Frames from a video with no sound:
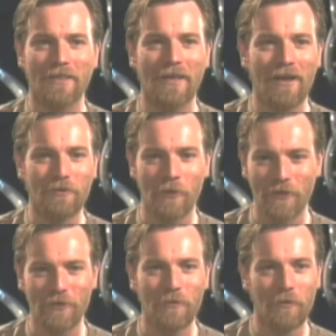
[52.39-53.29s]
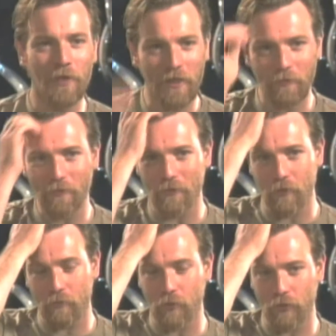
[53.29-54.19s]
It's the last one, so we really
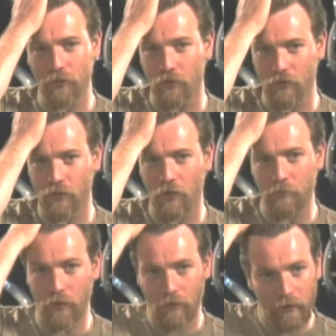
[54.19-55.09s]
pulled all the stops out.